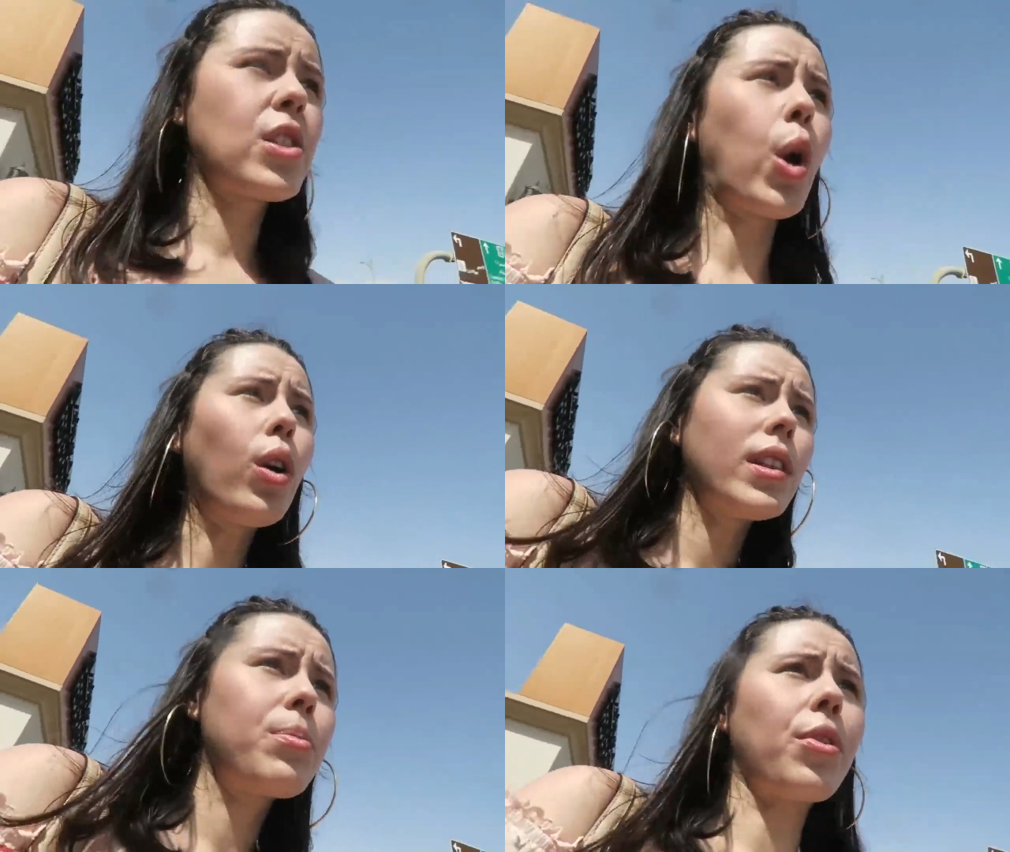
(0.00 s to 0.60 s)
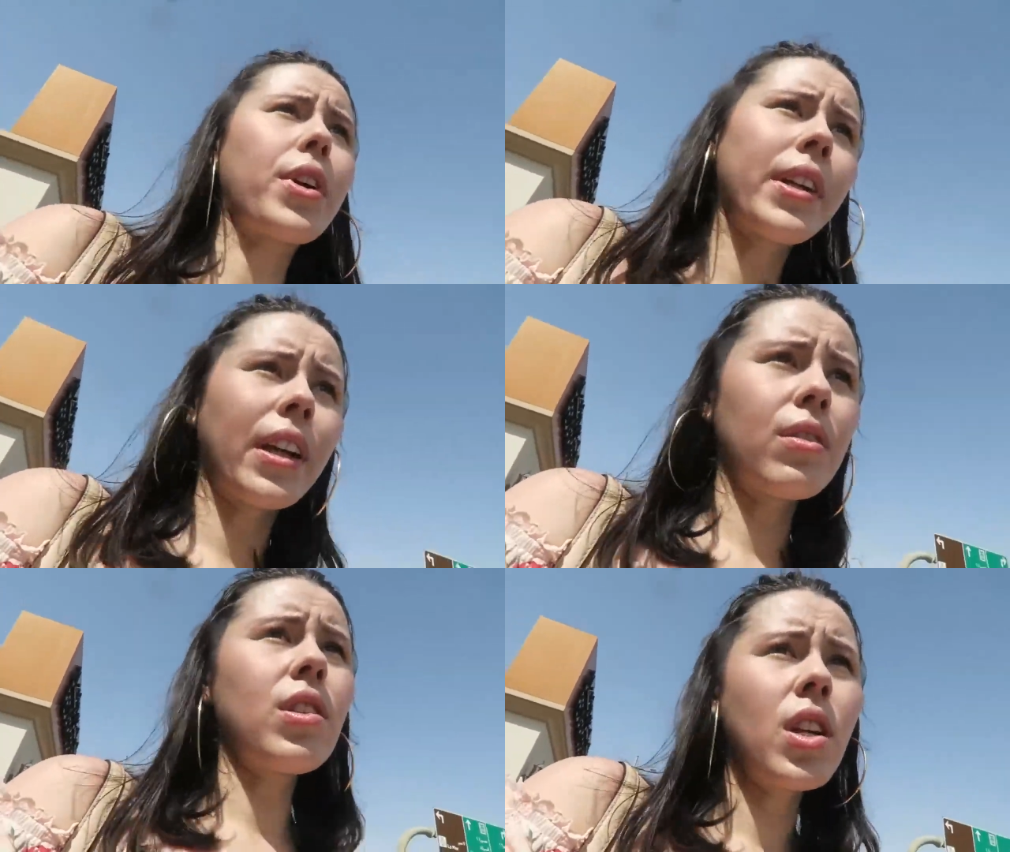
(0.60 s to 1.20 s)
is totally broken
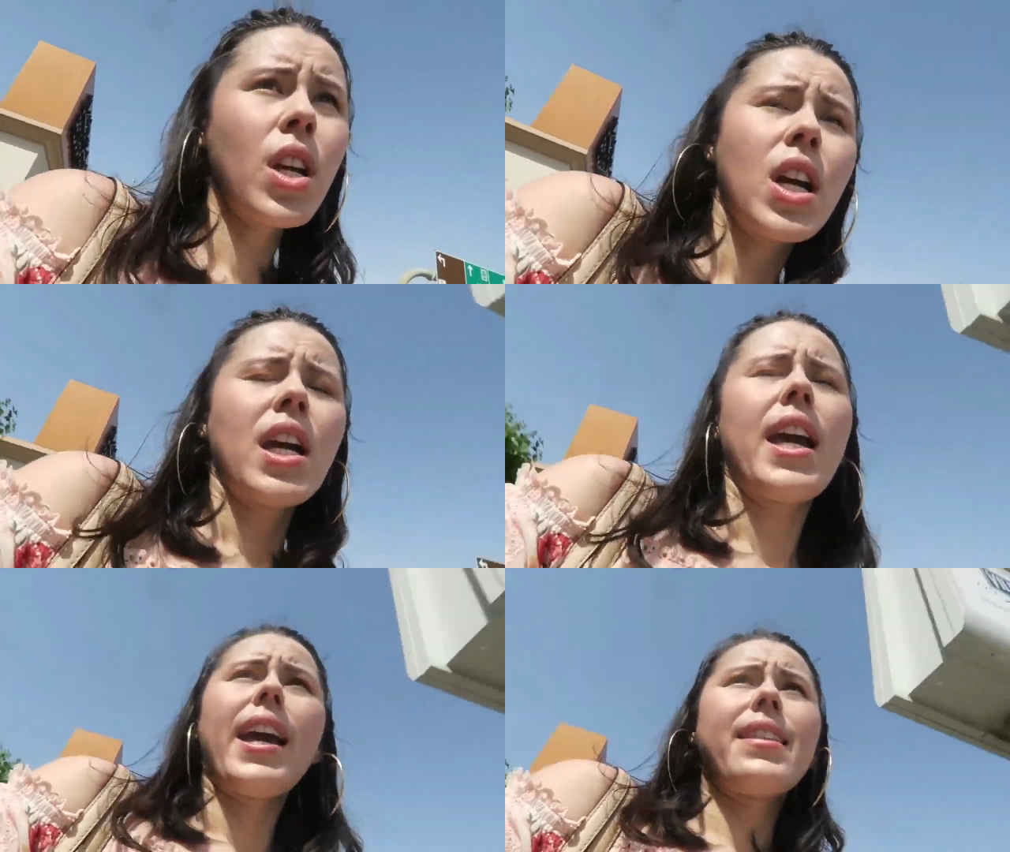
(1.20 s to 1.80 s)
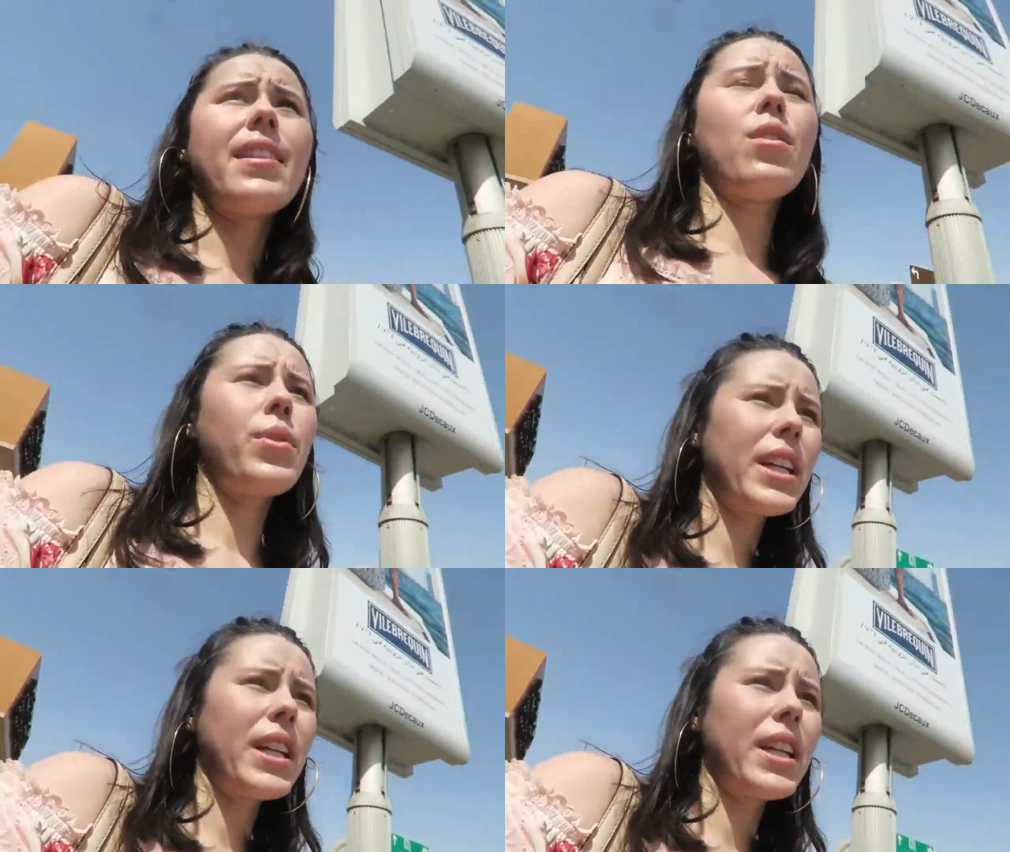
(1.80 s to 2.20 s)
now. And now